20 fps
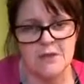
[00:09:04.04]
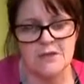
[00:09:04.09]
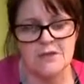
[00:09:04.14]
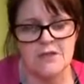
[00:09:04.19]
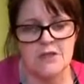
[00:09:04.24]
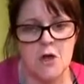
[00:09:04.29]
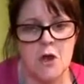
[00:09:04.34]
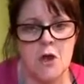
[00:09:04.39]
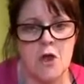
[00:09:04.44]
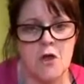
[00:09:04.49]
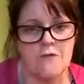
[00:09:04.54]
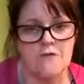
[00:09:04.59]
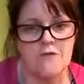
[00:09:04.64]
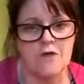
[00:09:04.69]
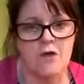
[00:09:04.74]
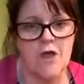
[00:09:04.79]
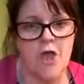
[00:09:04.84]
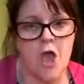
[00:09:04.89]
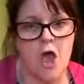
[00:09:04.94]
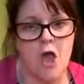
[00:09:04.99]
to an
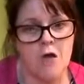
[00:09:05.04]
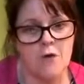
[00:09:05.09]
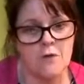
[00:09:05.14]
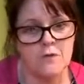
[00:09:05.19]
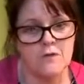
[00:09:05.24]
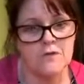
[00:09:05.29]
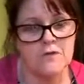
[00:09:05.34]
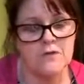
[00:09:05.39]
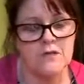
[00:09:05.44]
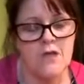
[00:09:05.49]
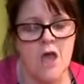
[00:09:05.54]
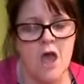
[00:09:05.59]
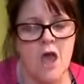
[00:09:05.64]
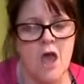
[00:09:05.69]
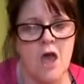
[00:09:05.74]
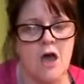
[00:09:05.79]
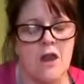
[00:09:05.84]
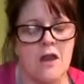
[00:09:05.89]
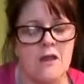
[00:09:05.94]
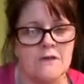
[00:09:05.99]
overnight oats,
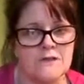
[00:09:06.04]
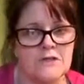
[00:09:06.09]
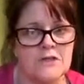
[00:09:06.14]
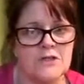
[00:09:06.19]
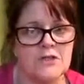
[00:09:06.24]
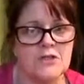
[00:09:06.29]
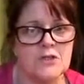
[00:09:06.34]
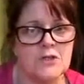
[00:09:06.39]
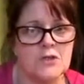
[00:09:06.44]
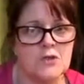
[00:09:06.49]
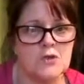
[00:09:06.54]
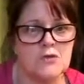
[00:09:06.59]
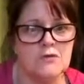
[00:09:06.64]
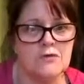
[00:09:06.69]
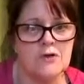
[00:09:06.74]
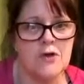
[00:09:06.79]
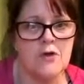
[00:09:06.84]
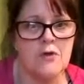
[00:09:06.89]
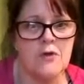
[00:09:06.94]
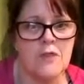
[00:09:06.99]
and I've done a
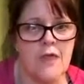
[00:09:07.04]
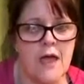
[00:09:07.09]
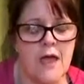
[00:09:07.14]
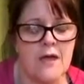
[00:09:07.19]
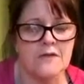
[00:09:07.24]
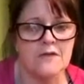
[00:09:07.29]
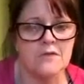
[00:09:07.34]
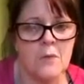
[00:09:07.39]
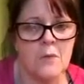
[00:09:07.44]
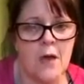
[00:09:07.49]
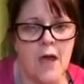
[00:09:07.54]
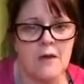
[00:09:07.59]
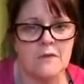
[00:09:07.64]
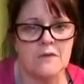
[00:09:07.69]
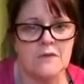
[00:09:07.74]
tutorial on that as well.